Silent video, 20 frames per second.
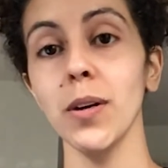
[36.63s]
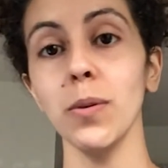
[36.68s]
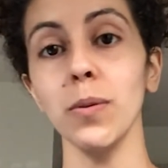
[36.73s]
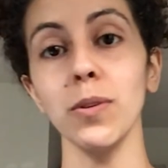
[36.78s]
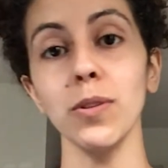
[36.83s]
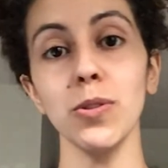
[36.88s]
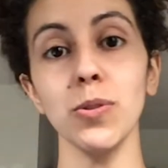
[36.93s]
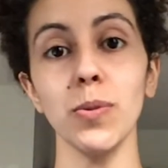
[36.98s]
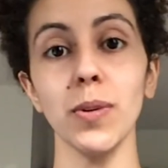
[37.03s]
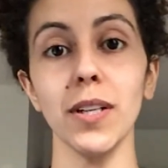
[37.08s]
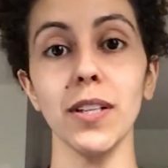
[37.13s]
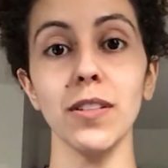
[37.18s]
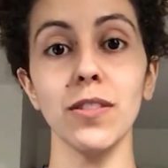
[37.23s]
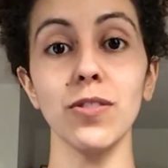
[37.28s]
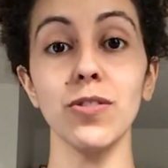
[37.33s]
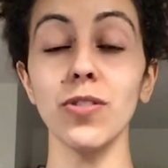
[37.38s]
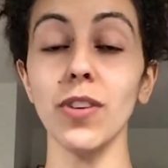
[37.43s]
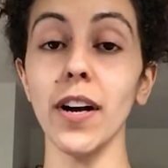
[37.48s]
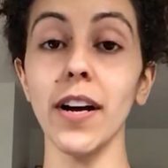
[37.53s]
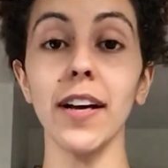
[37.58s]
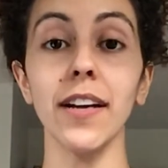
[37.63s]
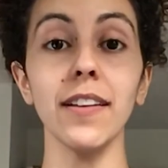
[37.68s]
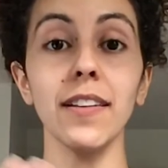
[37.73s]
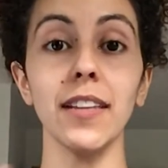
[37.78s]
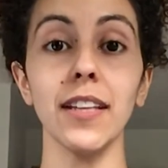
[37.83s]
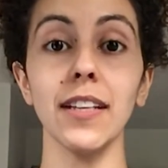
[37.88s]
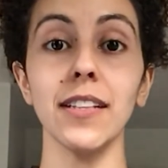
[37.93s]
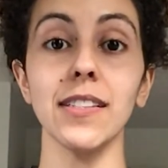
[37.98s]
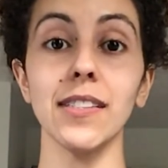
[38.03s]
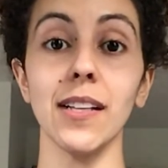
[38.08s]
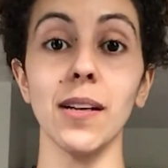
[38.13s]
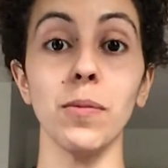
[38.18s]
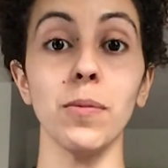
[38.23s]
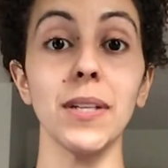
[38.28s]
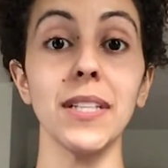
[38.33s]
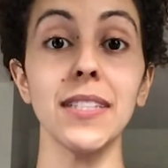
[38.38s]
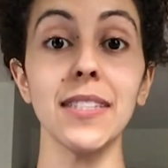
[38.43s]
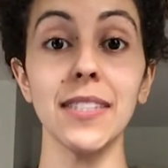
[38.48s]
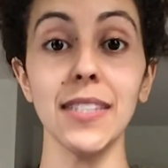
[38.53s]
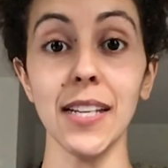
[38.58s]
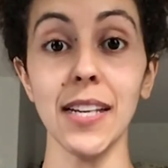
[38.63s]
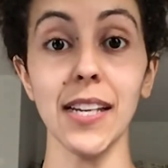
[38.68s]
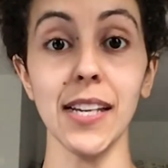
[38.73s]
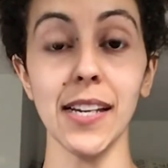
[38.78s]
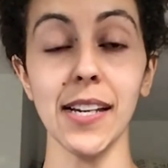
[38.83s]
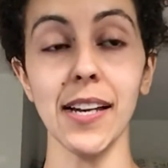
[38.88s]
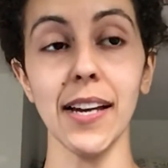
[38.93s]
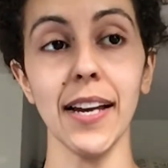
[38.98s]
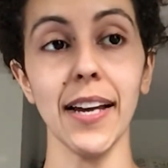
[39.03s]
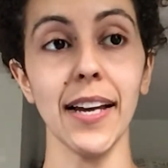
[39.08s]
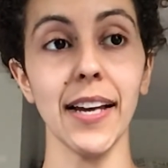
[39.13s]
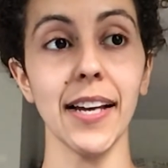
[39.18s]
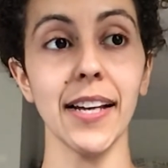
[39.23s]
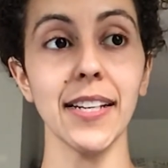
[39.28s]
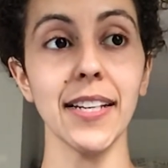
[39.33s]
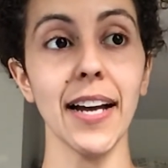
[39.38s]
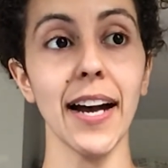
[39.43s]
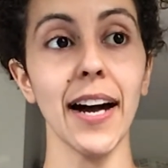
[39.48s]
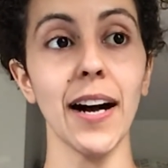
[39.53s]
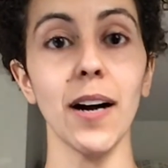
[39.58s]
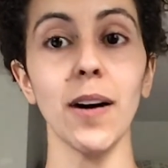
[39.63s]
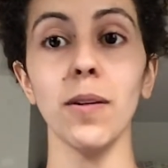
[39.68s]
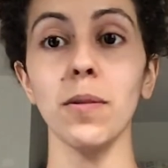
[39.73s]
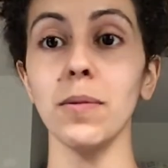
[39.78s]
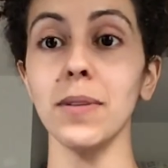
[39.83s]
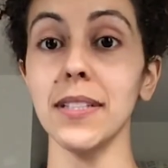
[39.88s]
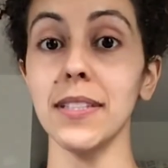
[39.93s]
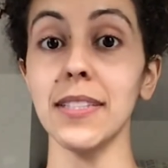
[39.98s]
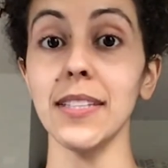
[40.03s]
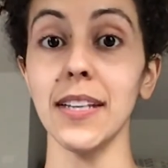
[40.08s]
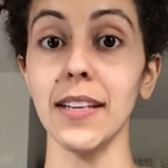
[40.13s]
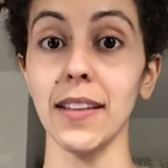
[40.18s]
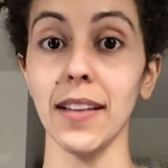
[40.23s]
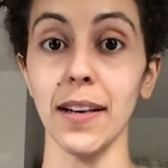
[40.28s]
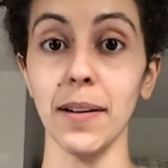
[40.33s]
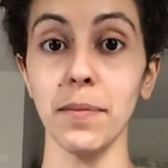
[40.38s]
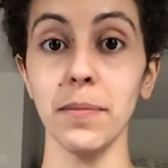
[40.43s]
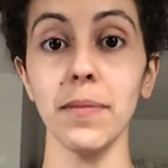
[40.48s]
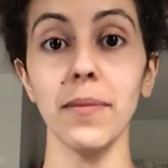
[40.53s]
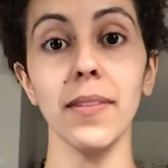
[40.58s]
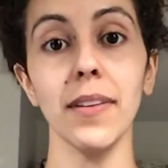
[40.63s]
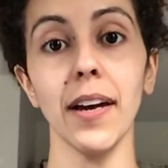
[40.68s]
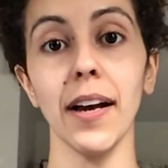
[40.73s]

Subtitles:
which was drawing things that we see and how we see them